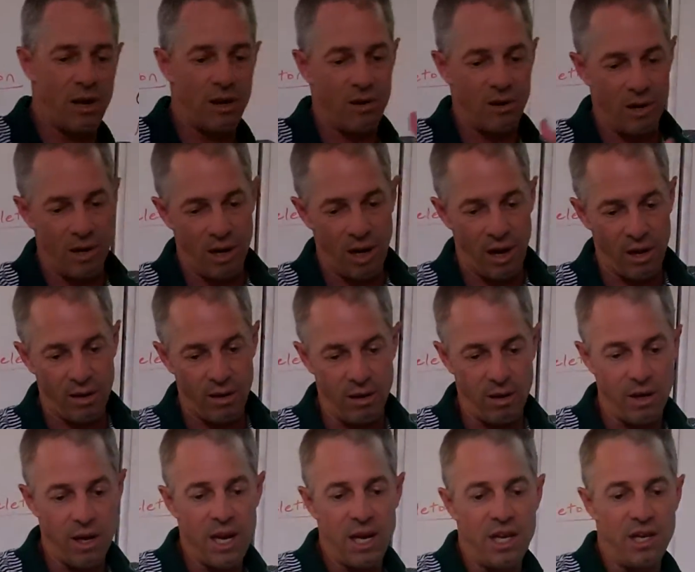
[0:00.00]
under
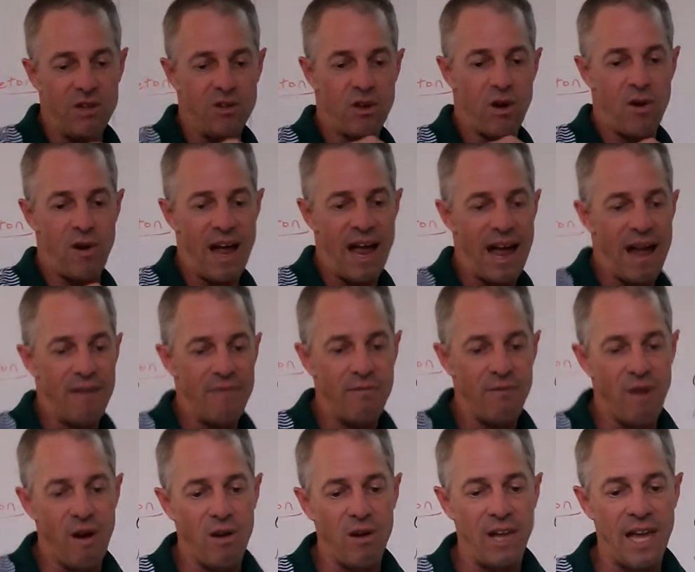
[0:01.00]
another. You don't have
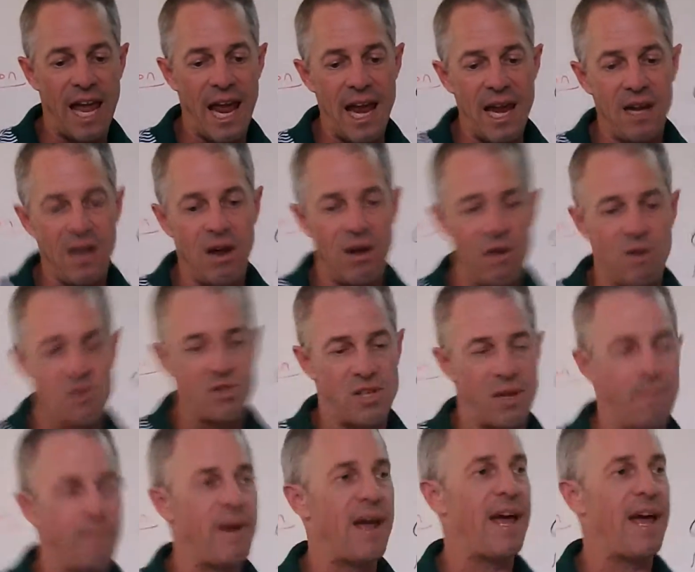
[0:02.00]
volcanoes at